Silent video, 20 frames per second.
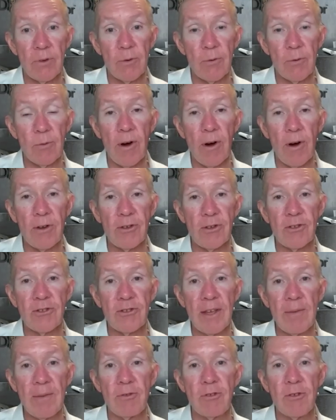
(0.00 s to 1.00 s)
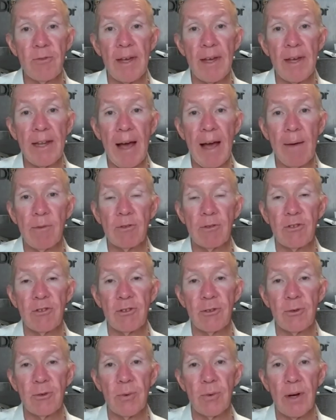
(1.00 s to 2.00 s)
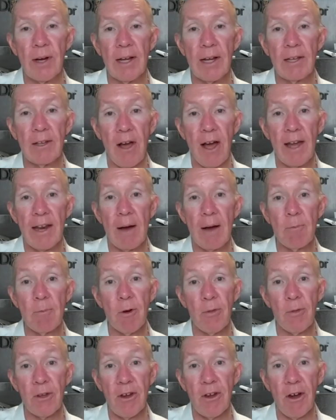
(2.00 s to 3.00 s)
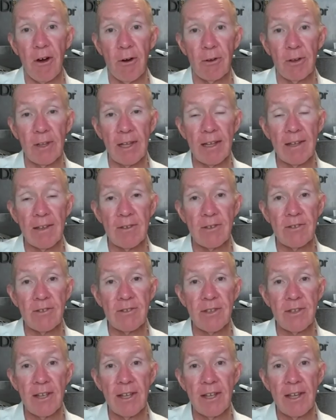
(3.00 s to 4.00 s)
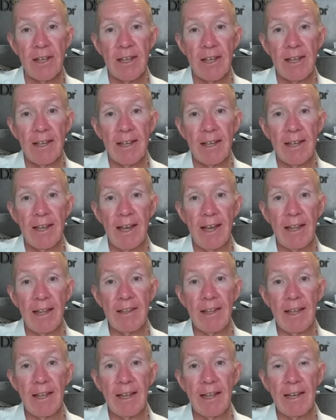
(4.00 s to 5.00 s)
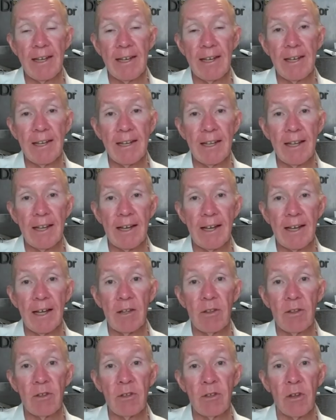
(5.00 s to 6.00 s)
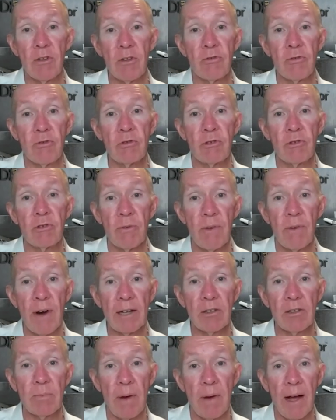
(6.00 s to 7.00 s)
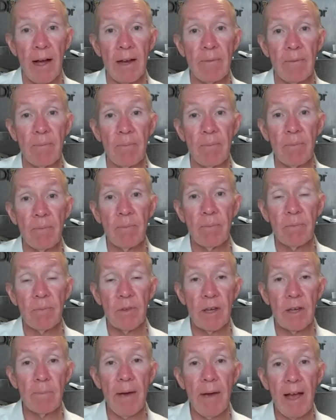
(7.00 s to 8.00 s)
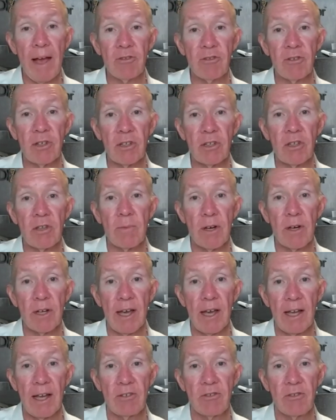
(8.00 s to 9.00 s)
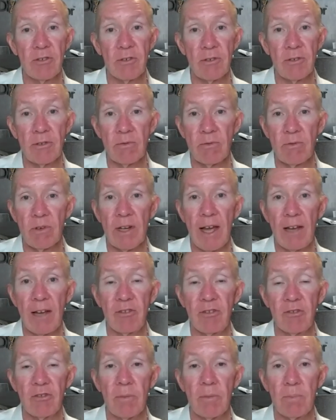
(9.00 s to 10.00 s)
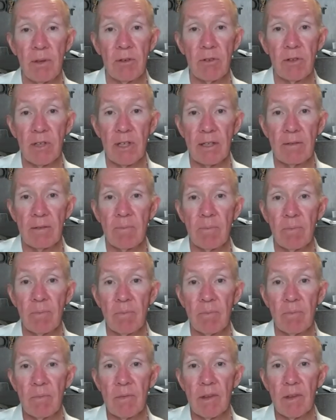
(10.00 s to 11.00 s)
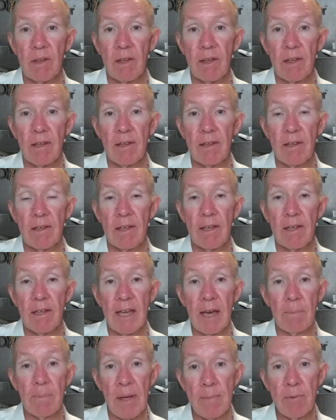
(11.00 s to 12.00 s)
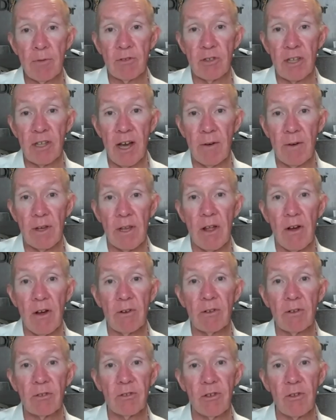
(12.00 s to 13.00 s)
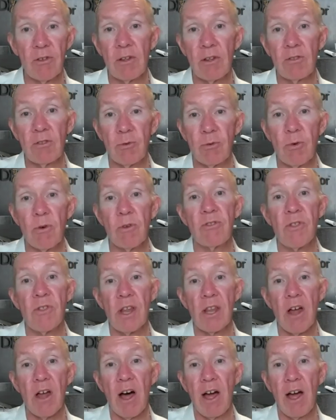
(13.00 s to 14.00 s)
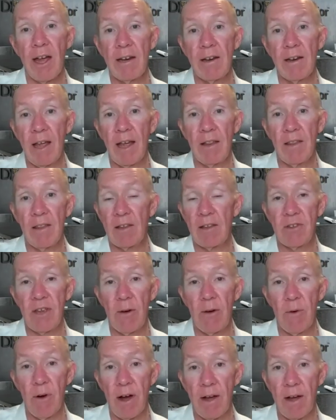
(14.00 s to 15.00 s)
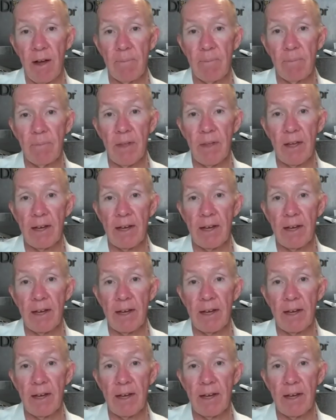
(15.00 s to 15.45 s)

Whereas it seems you've been able to line up what the goal is, and then, through direct but compassionate communication and relationship building, get people to go along towards the line. That's how I'm